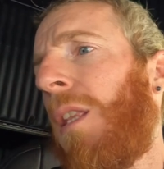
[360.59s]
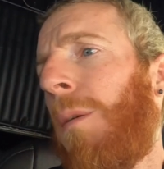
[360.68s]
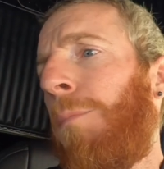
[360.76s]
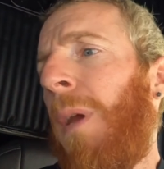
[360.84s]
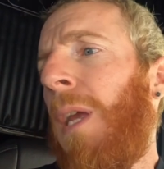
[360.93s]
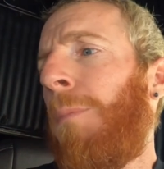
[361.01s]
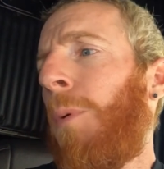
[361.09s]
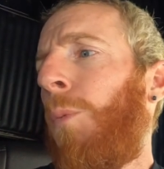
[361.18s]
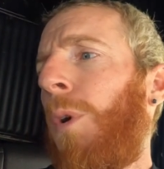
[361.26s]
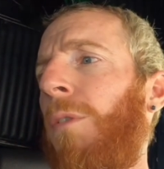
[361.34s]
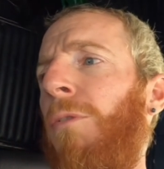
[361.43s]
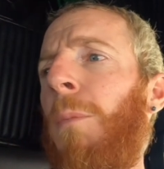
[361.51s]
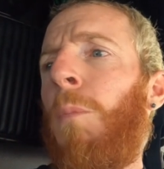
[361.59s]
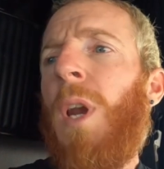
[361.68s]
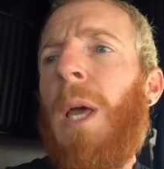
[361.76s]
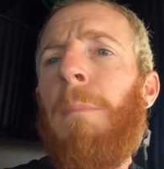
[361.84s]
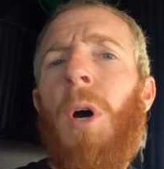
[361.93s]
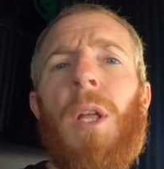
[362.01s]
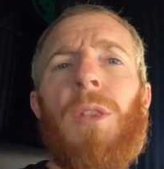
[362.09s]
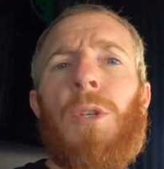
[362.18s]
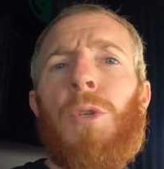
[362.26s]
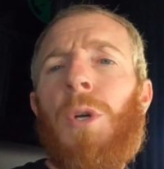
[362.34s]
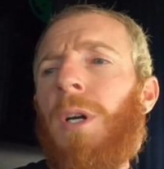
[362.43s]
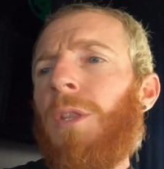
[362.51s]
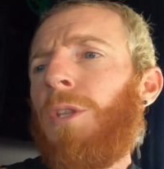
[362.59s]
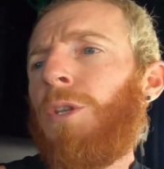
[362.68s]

the paperwork from when I bought the truck. The